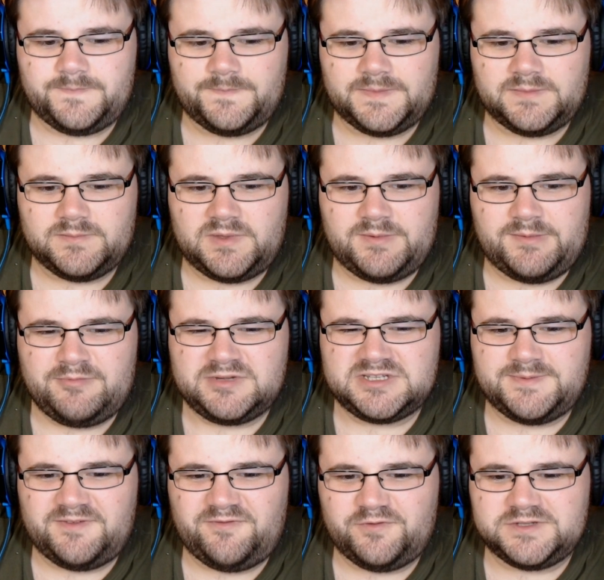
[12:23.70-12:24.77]
My memory's a
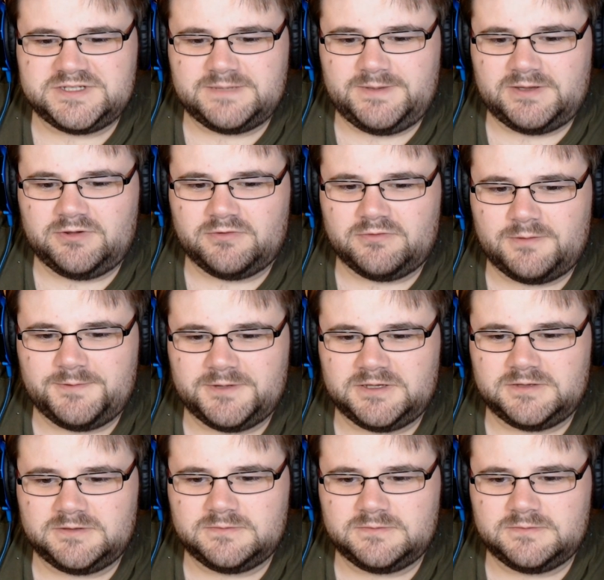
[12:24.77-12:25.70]
bit fuzzy about Kurapika.